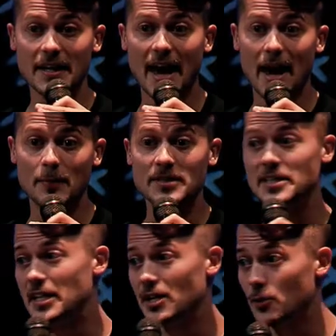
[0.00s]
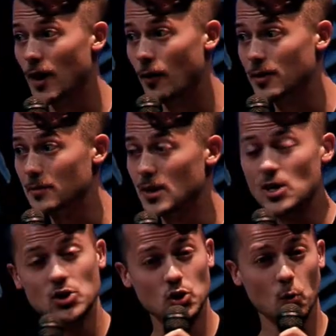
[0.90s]
gap to get around him.
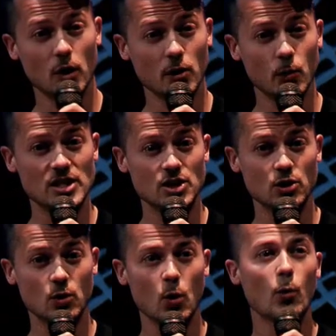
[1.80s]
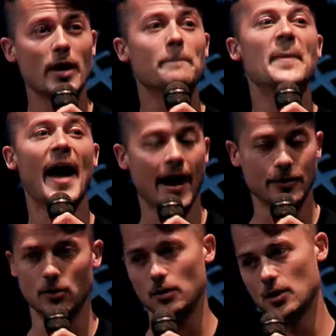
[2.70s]
So what do we do? We paddle.